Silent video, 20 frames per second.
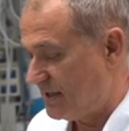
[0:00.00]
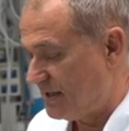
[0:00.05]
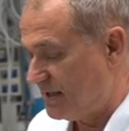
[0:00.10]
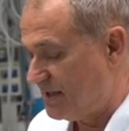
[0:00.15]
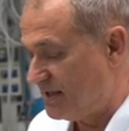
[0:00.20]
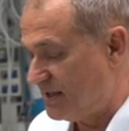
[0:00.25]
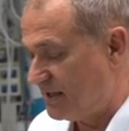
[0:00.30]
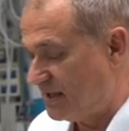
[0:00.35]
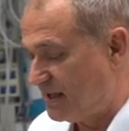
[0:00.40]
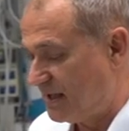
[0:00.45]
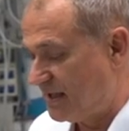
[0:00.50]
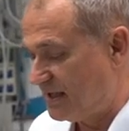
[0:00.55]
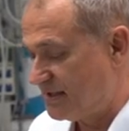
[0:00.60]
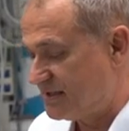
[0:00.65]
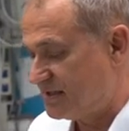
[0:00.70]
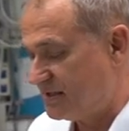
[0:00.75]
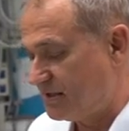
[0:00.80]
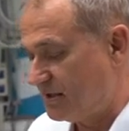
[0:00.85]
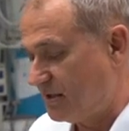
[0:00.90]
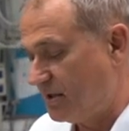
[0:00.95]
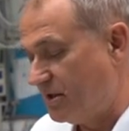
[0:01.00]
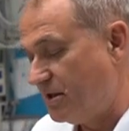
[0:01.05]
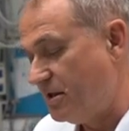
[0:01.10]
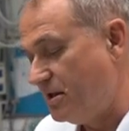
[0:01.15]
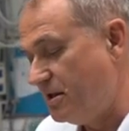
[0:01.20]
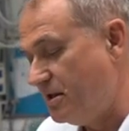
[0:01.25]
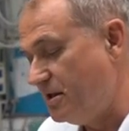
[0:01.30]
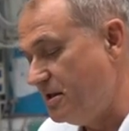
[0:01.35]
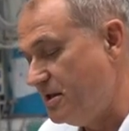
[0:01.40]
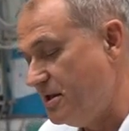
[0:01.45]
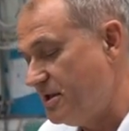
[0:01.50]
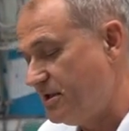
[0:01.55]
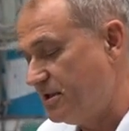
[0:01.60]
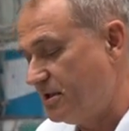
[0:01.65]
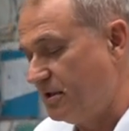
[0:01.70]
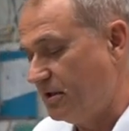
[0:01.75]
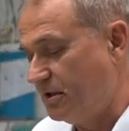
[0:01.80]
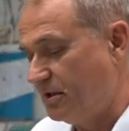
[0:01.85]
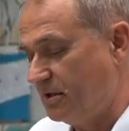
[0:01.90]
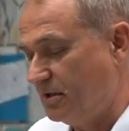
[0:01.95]
it has a
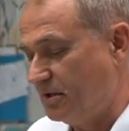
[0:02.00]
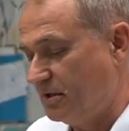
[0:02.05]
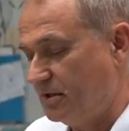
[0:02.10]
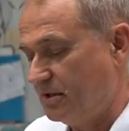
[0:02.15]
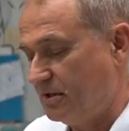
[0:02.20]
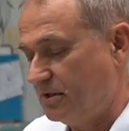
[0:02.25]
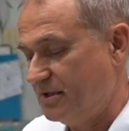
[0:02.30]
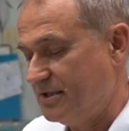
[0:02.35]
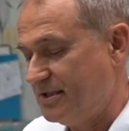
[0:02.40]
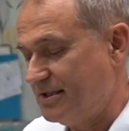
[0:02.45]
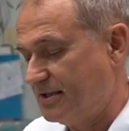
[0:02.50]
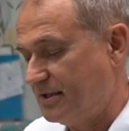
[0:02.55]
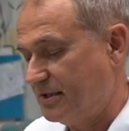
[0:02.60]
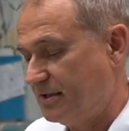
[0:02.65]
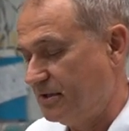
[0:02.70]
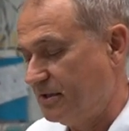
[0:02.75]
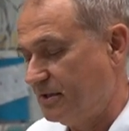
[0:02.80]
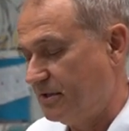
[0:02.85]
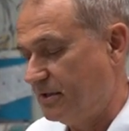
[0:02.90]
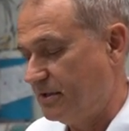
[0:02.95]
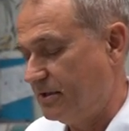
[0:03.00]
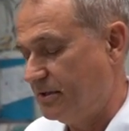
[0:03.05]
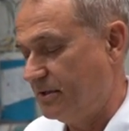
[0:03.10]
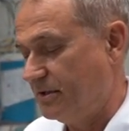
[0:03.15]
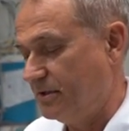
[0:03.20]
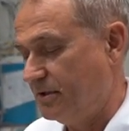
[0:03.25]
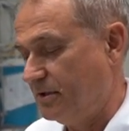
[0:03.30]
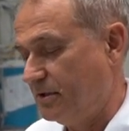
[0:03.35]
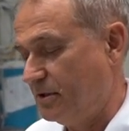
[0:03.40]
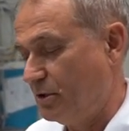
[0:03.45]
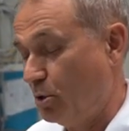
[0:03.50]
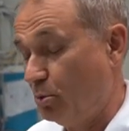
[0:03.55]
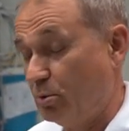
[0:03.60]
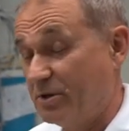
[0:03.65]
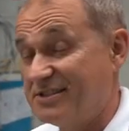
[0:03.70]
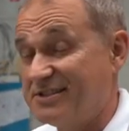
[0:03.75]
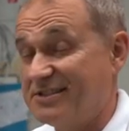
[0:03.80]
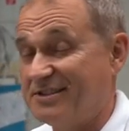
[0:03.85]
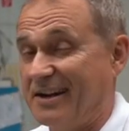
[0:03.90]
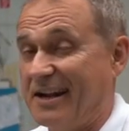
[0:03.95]
little
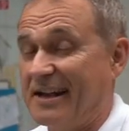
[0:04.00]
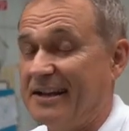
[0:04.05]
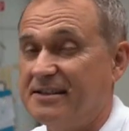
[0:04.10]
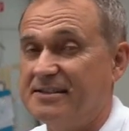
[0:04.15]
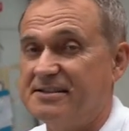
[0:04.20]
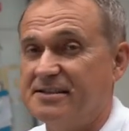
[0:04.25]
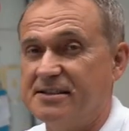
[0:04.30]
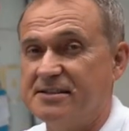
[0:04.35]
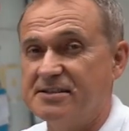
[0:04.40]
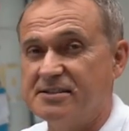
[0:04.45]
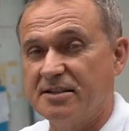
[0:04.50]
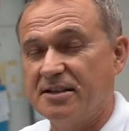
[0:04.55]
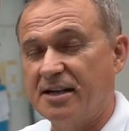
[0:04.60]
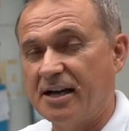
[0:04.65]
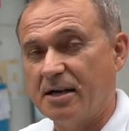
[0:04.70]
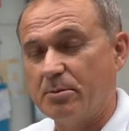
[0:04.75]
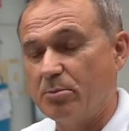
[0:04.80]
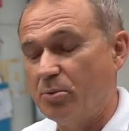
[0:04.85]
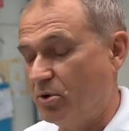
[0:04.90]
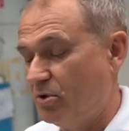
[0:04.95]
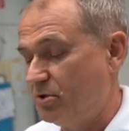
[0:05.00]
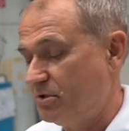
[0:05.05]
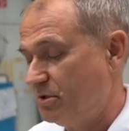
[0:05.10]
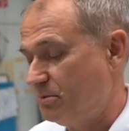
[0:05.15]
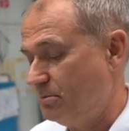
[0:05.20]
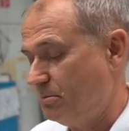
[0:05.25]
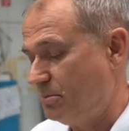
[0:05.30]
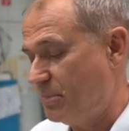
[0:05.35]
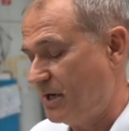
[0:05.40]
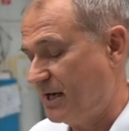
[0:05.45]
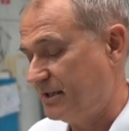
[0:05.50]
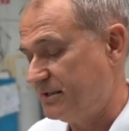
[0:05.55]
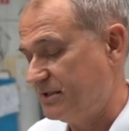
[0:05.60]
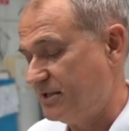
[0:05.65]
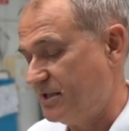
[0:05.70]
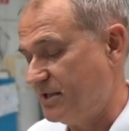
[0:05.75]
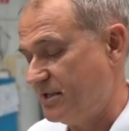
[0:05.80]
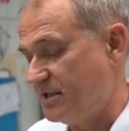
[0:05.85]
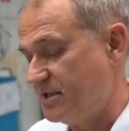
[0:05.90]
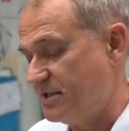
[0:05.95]
lower strength than the carbon,
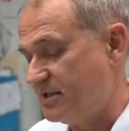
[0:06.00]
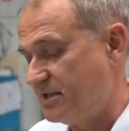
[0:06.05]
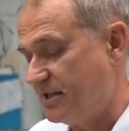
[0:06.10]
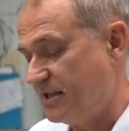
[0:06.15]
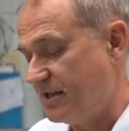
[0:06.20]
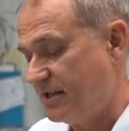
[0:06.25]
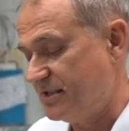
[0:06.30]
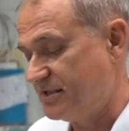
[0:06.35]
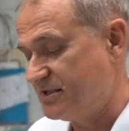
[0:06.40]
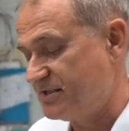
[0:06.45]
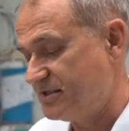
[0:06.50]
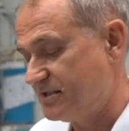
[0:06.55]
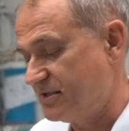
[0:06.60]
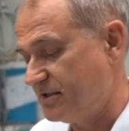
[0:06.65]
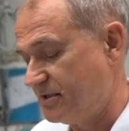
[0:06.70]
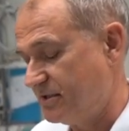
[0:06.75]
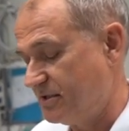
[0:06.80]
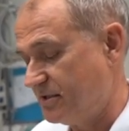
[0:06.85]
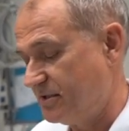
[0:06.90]
but it has